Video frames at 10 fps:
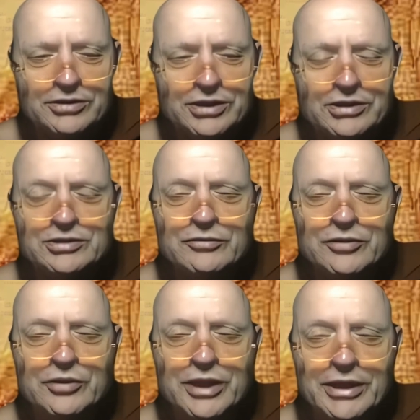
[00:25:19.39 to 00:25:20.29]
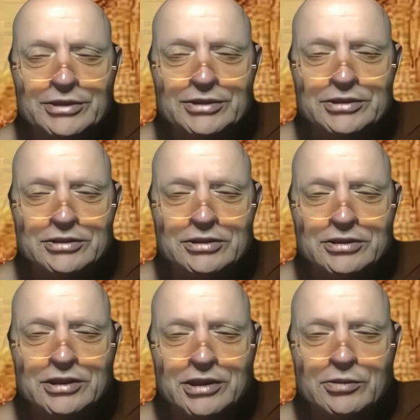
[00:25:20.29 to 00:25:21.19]
sense of vocation
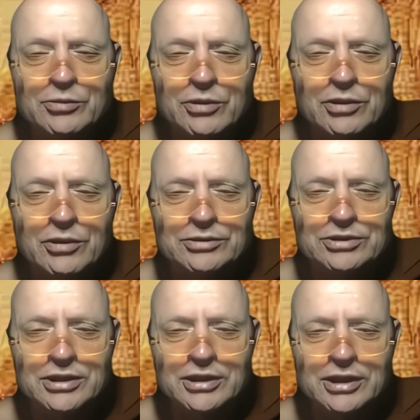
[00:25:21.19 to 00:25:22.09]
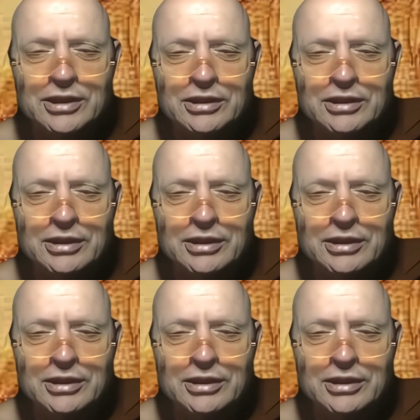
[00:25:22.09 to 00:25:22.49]
than there was, and that